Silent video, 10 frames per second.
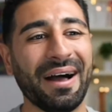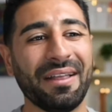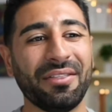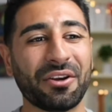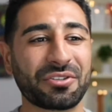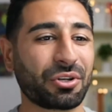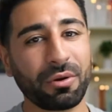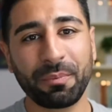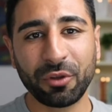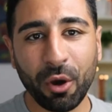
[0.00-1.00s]
There's
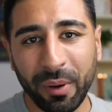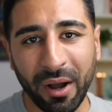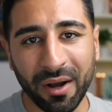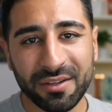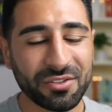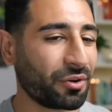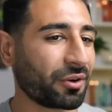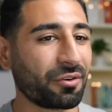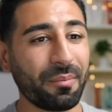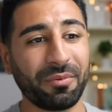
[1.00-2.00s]
Crypto Punks or
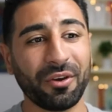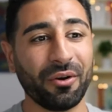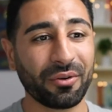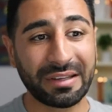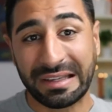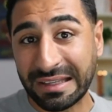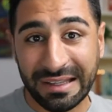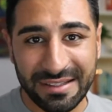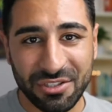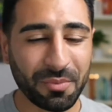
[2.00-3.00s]
Crypto
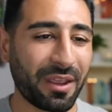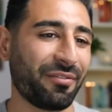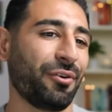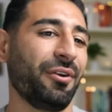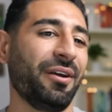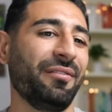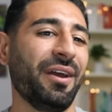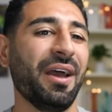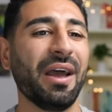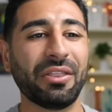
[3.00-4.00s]
Kitties you may have heard of.
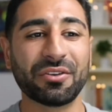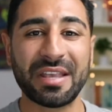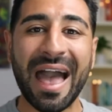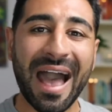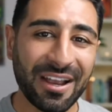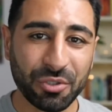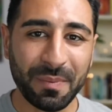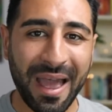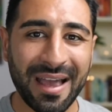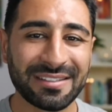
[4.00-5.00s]
There's Hash
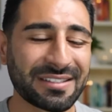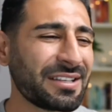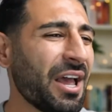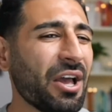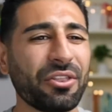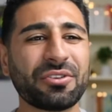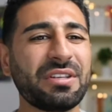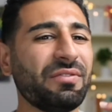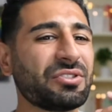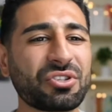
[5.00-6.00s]
Masks. There's
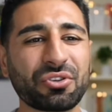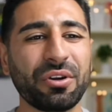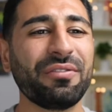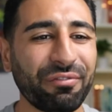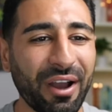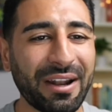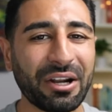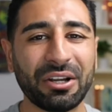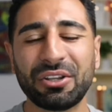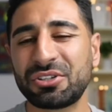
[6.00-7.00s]
even Street
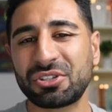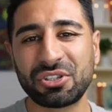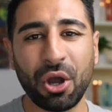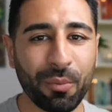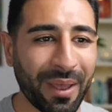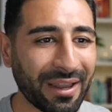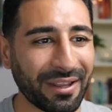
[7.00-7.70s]
Fighter. There's so many.